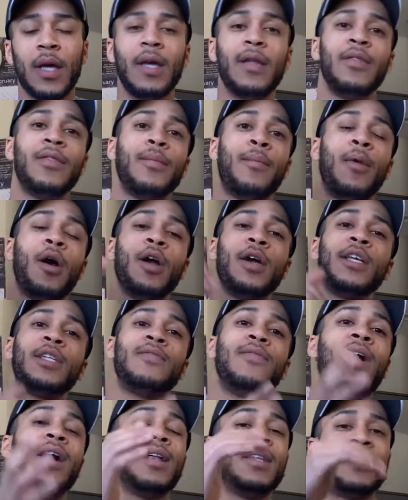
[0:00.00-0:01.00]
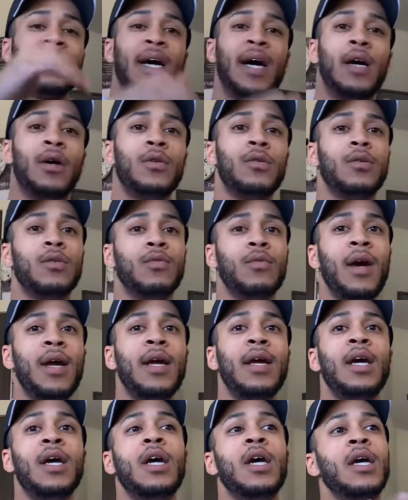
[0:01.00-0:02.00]
the market's volatile, right?
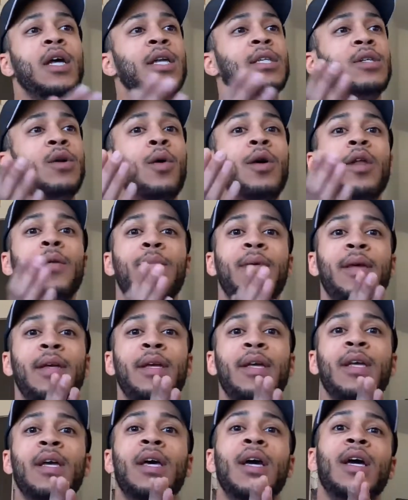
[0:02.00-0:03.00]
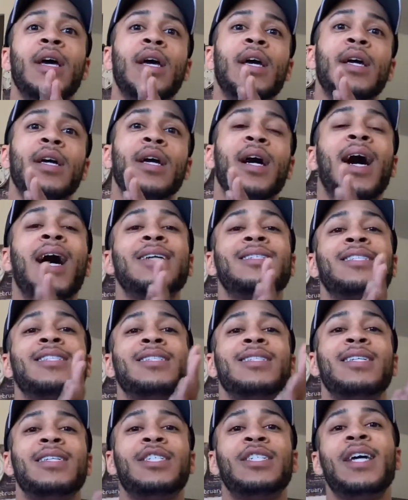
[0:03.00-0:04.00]
It's going to be
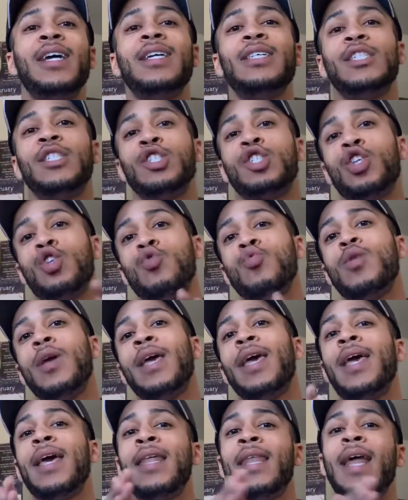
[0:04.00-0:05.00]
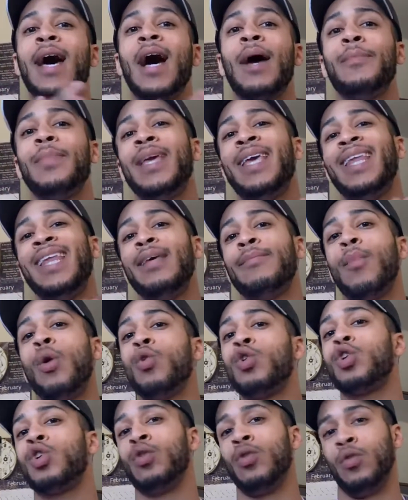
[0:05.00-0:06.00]
constantly changing, so you cannot get
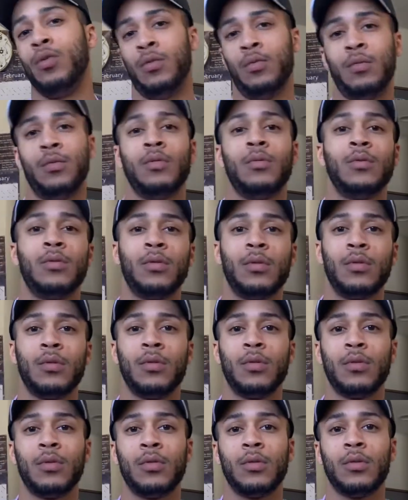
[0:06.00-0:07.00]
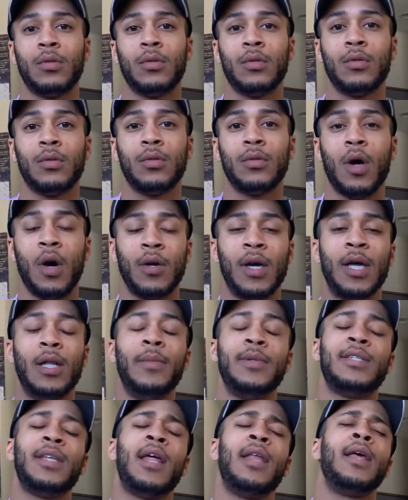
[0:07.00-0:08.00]
emotional. Okay, let me
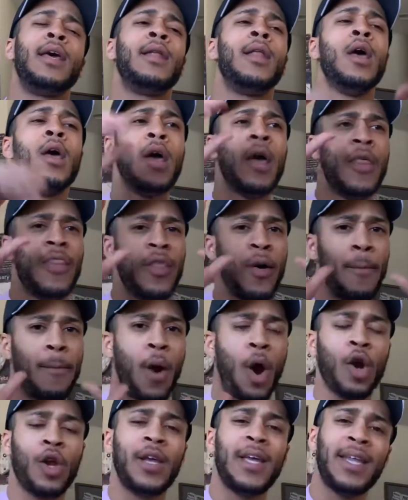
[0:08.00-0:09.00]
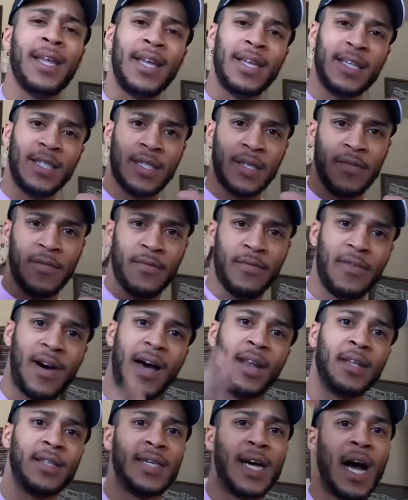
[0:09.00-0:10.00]
say that again. The market is
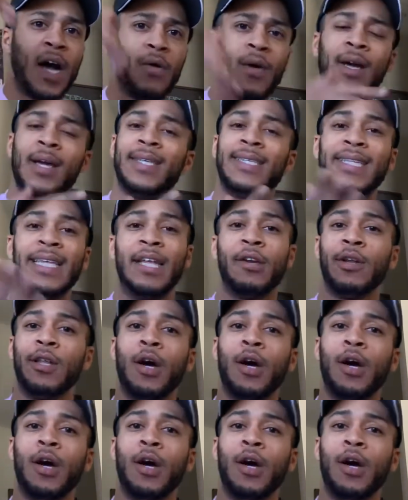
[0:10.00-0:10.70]
volatile, right? It's literally